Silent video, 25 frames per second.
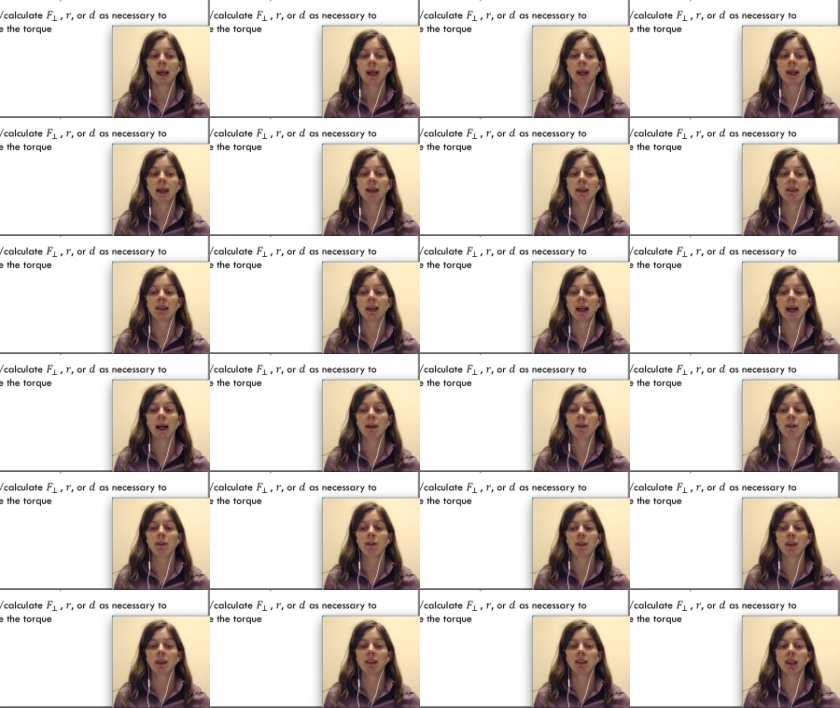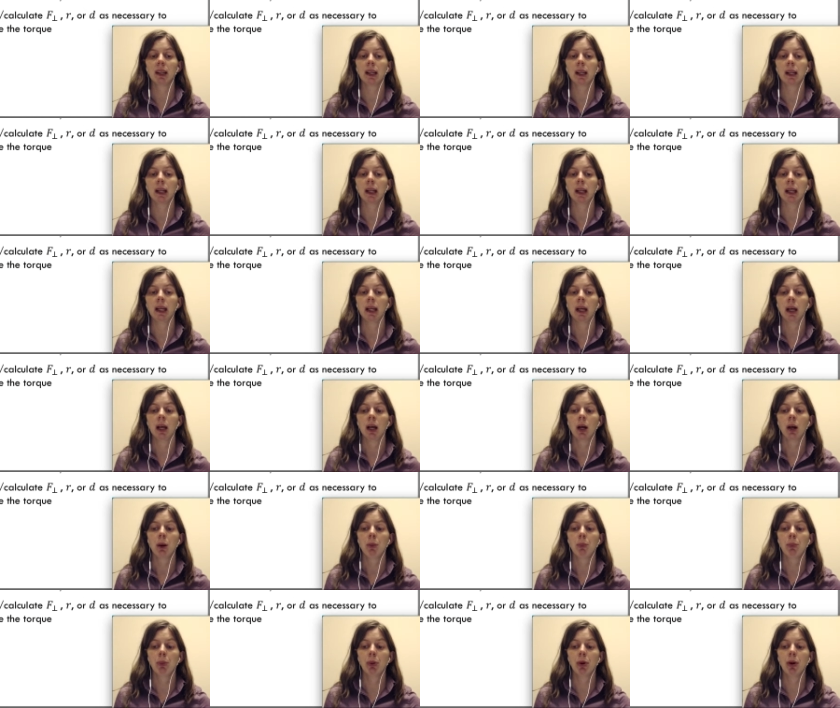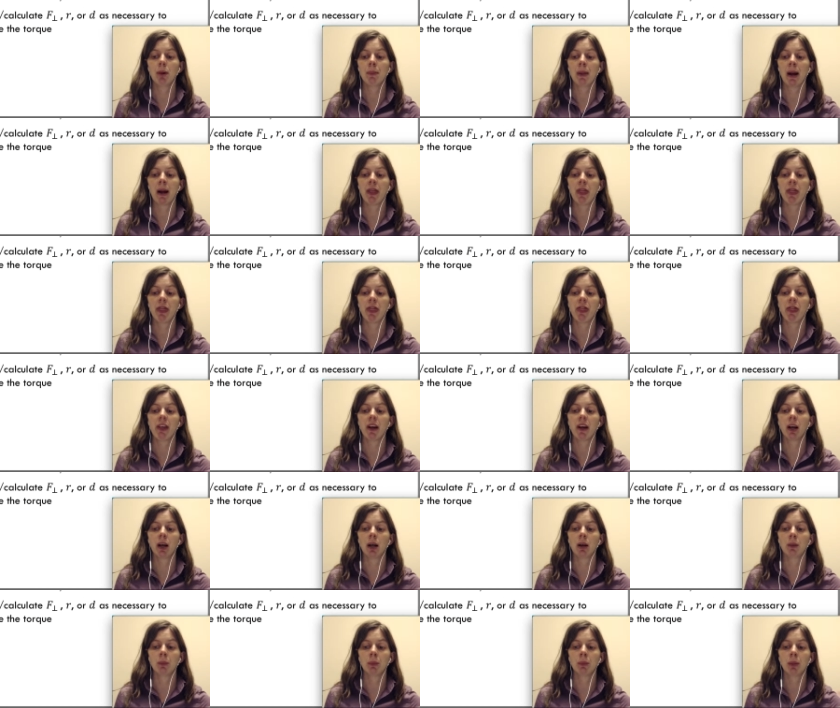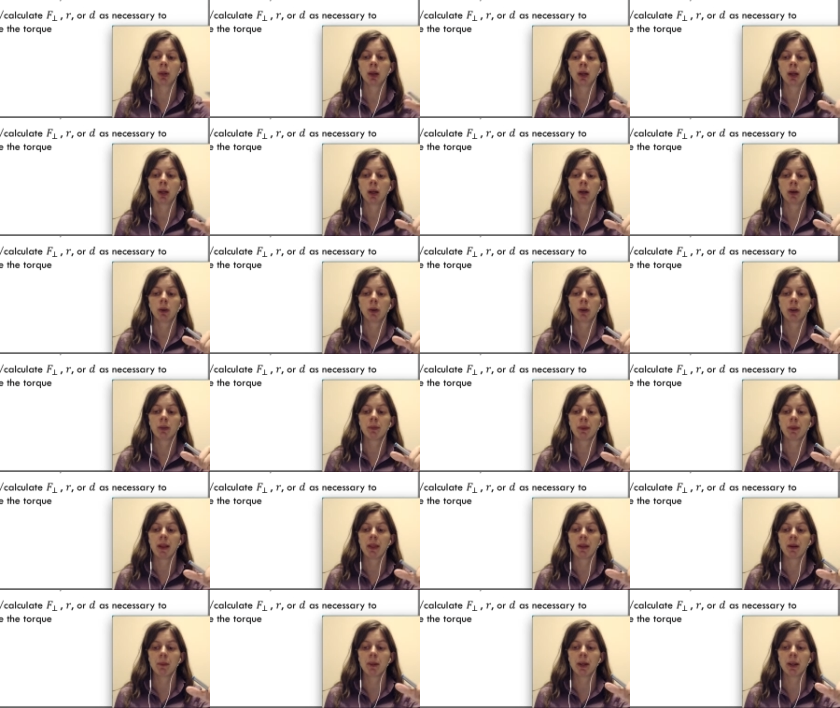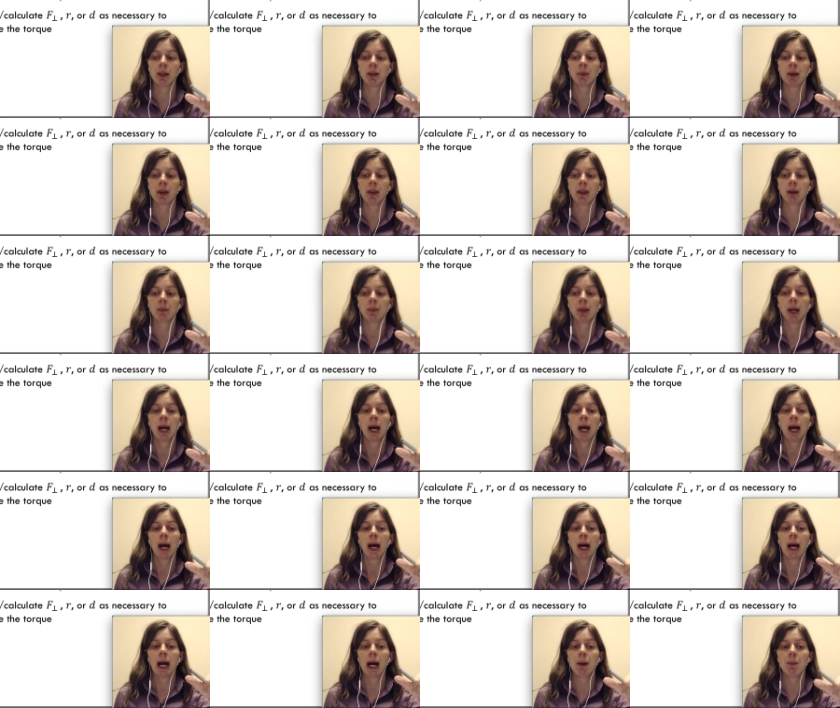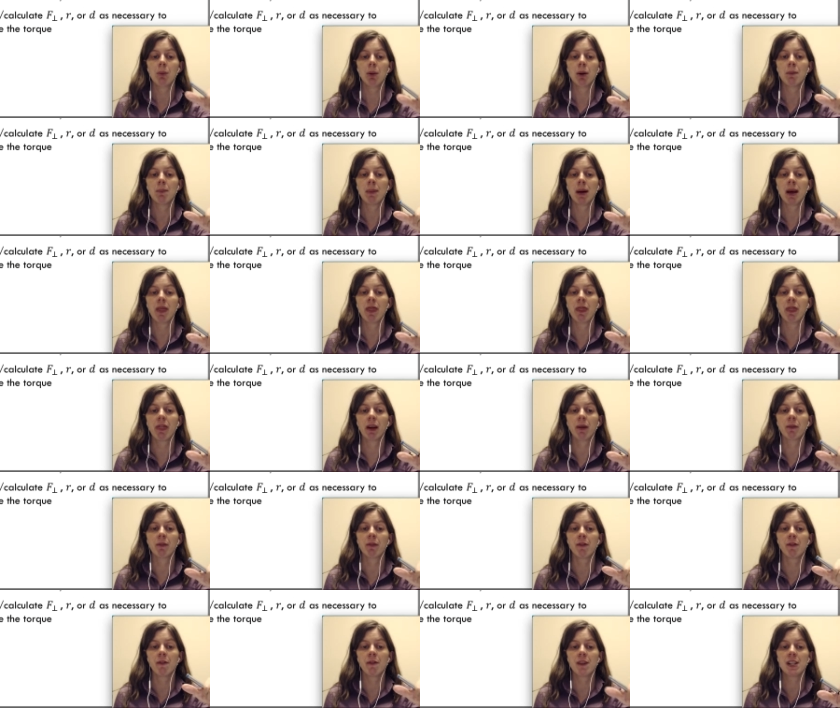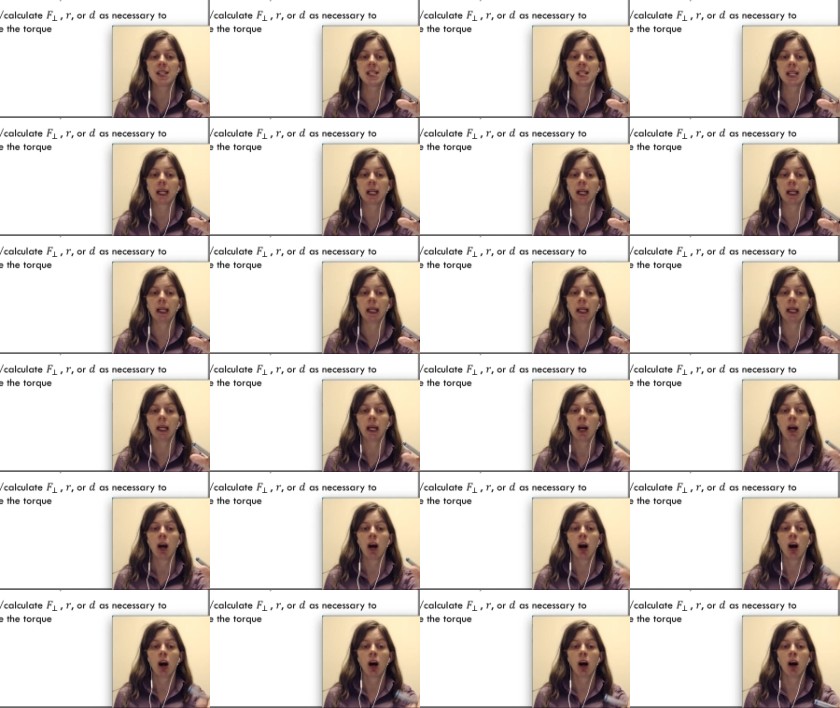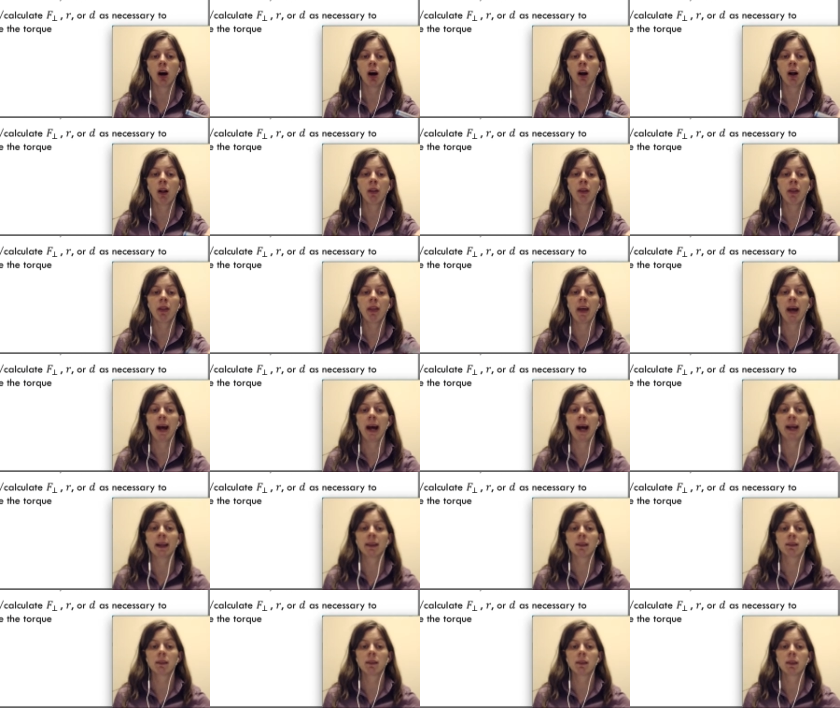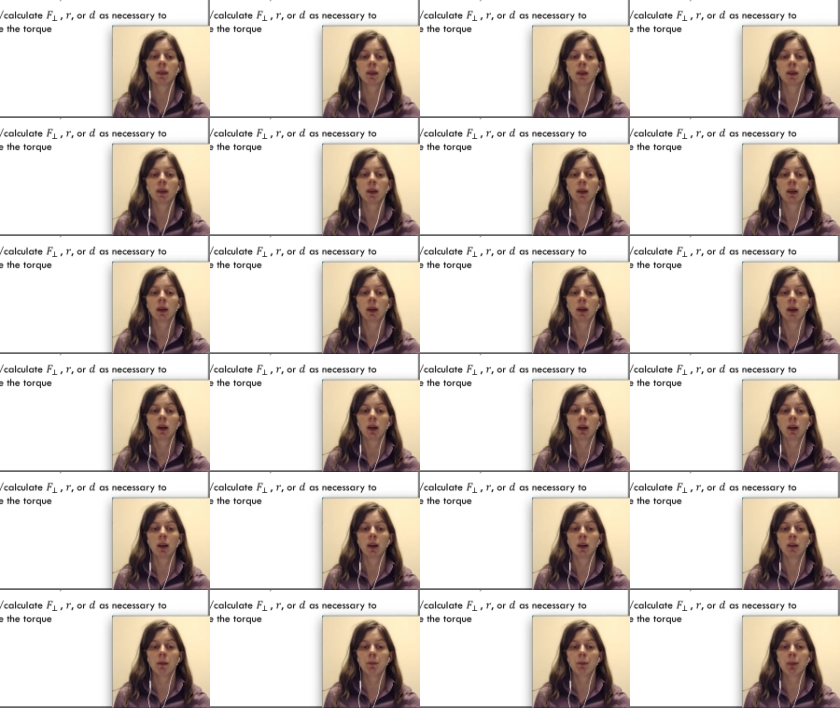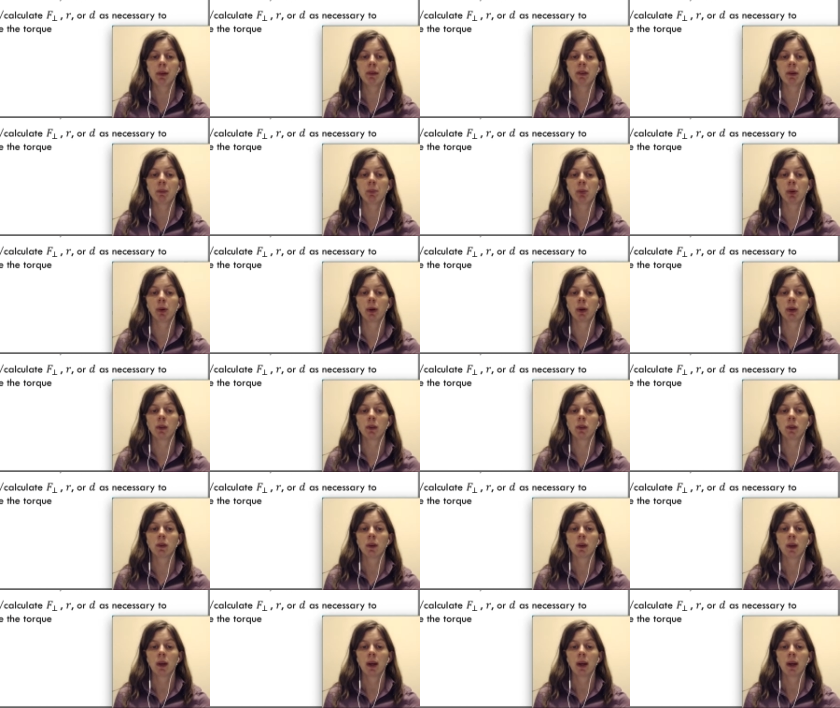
is I physically put my thumb, where's my thumb? There's my thumb. I put my thumb physically on that pivot point.